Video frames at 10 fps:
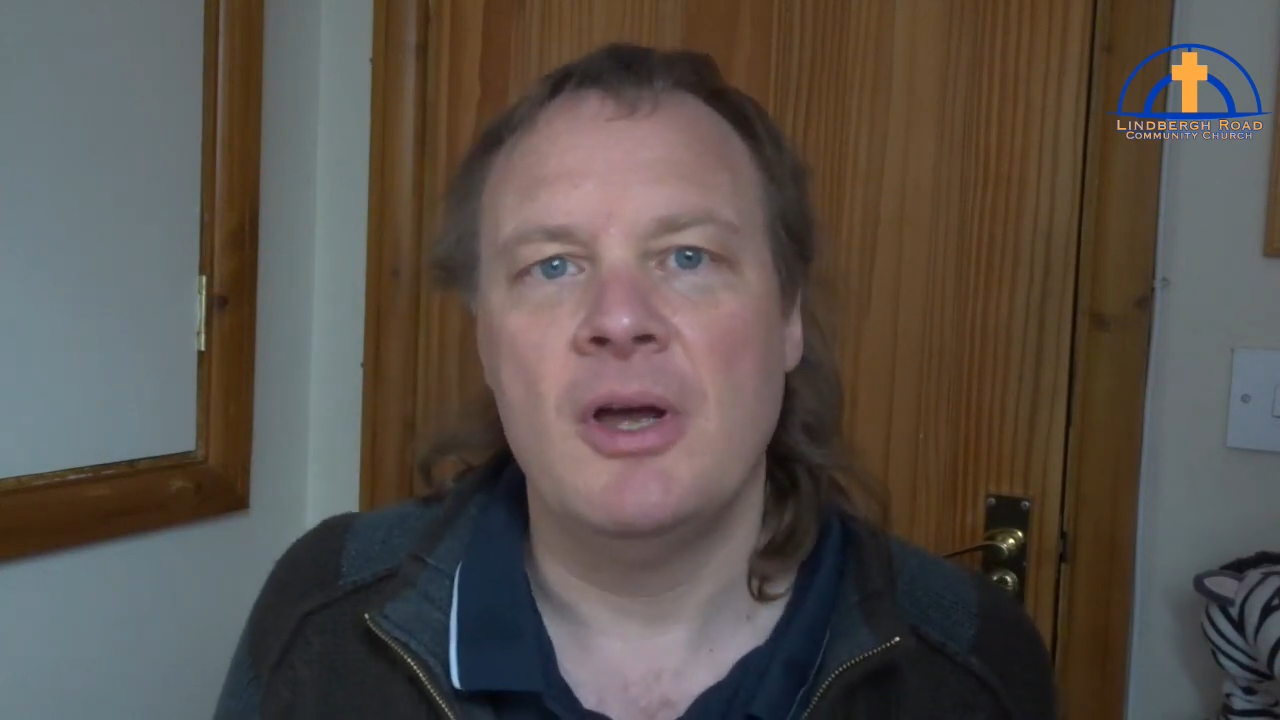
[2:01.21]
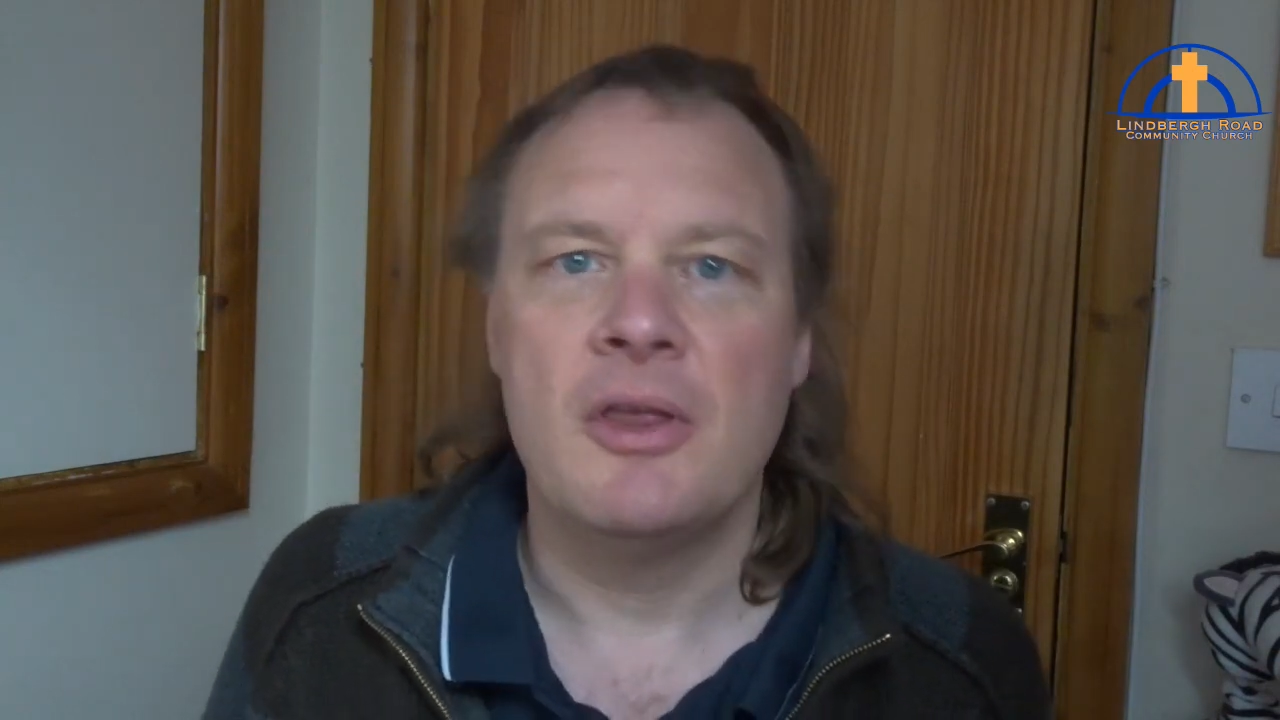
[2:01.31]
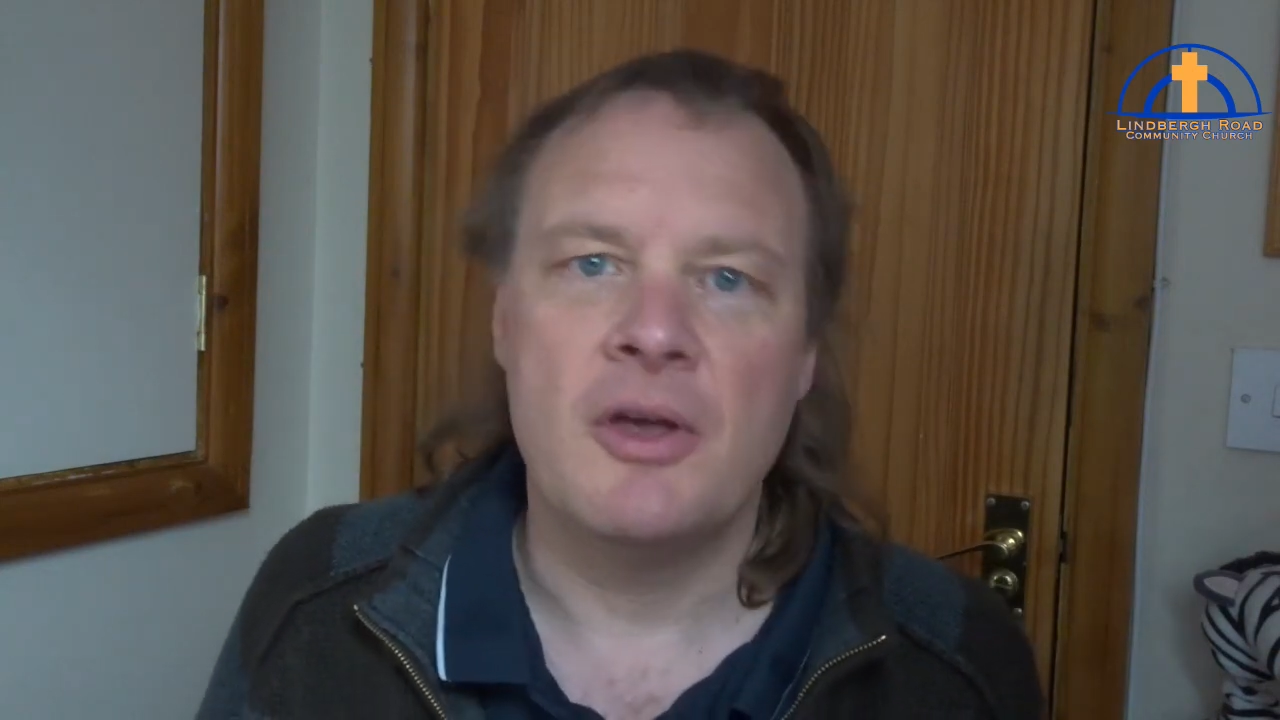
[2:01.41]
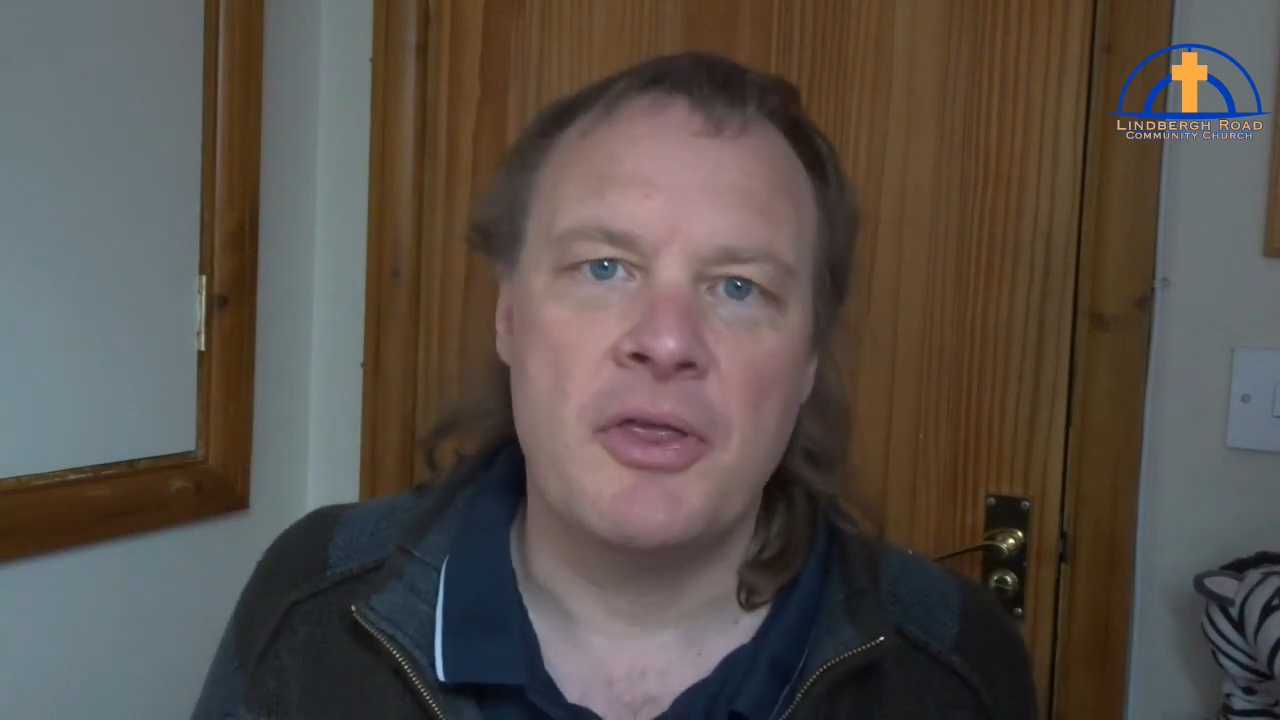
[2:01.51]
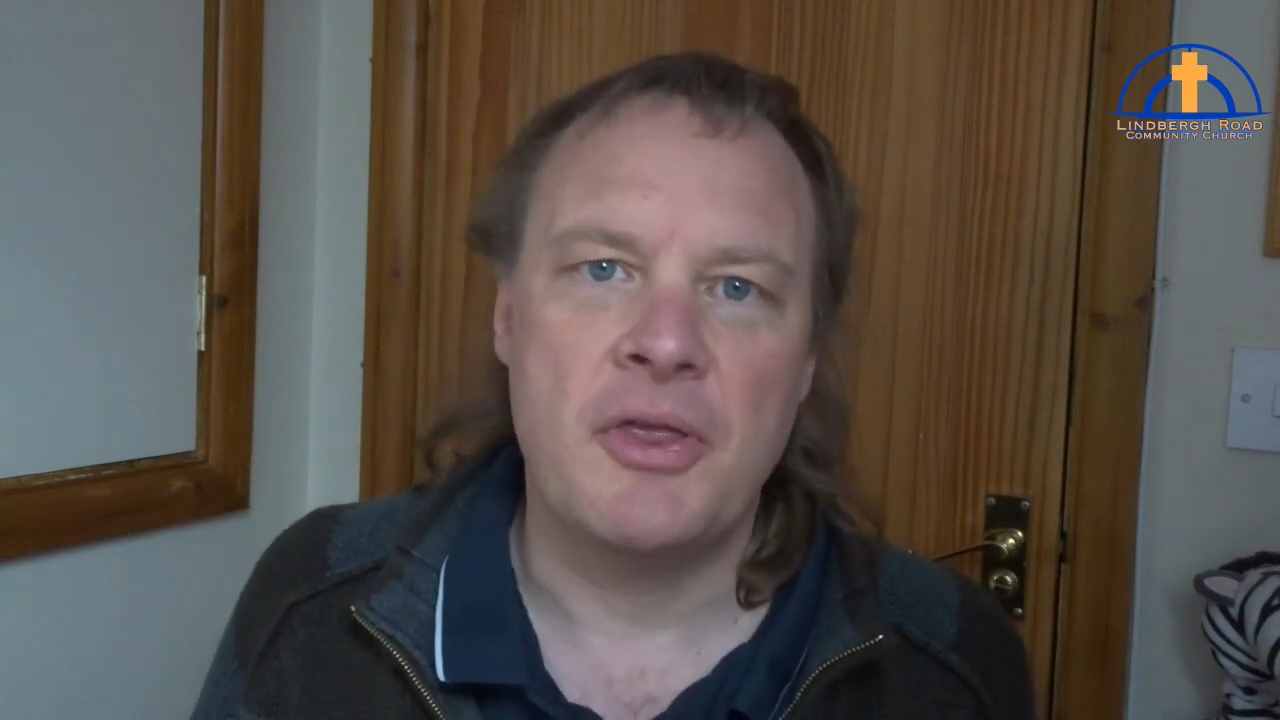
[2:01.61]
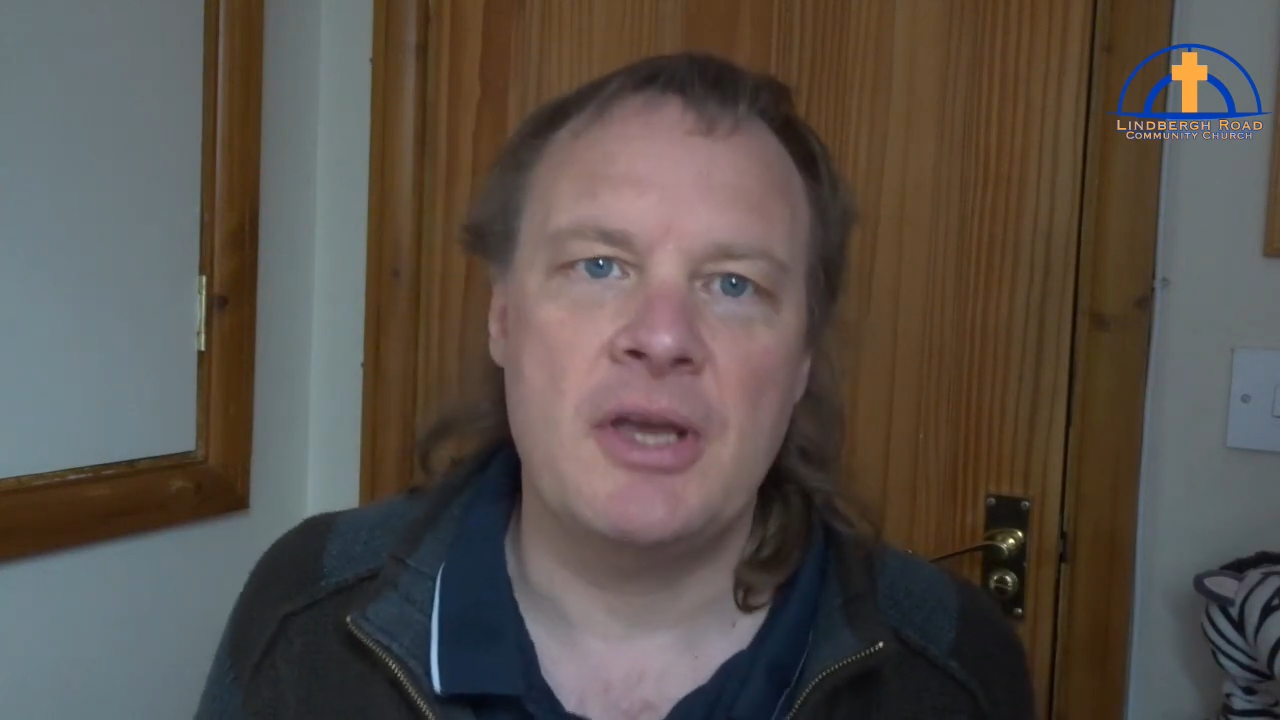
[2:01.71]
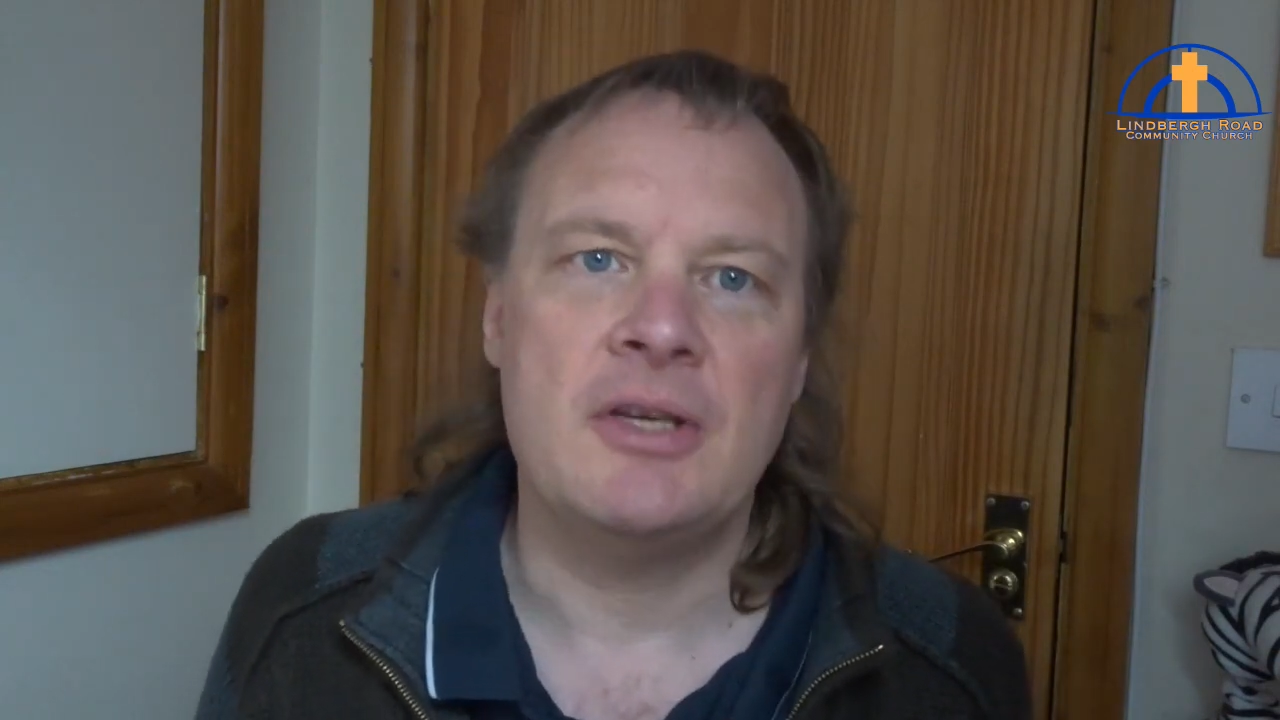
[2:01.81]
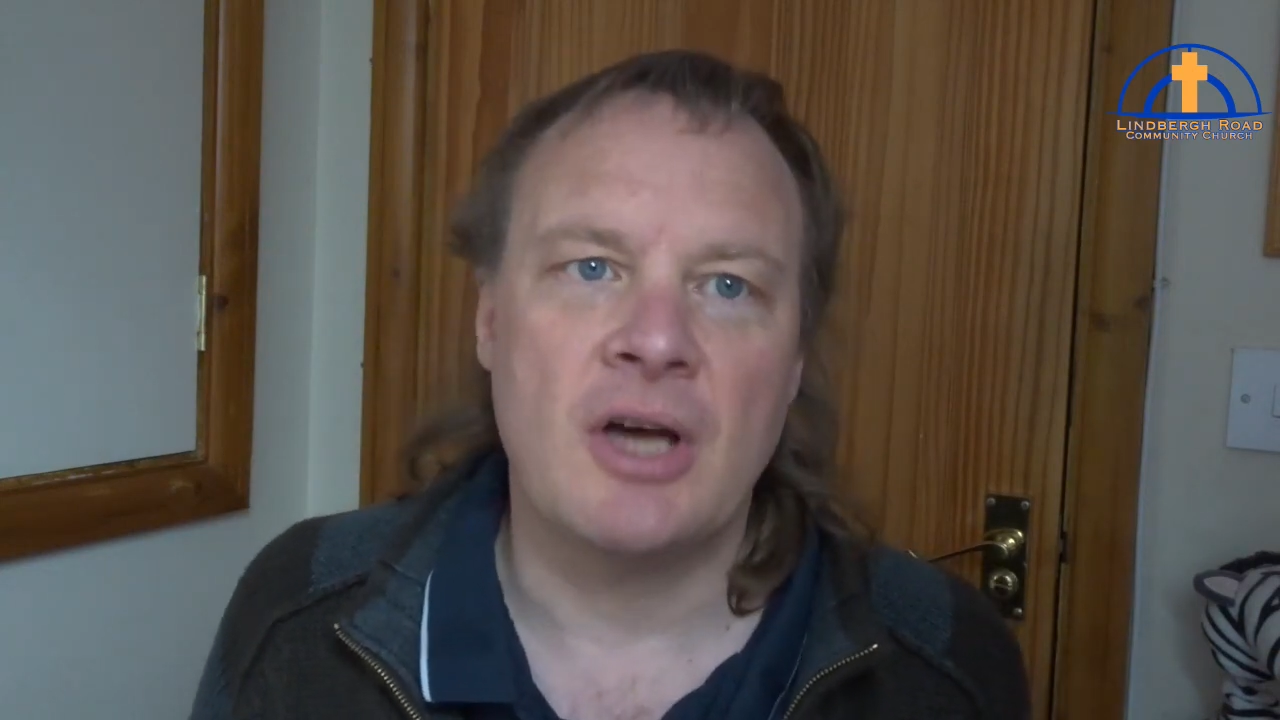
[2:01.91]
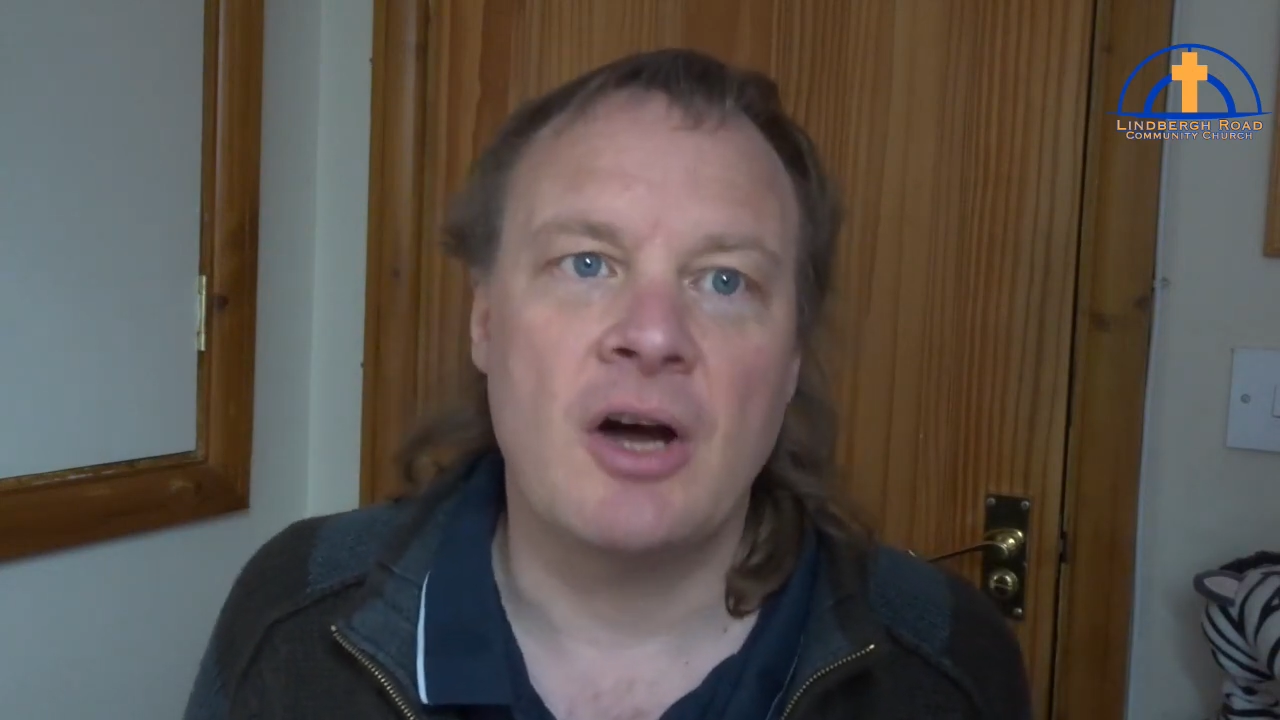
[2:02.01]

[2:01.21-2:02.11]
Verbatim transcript: that things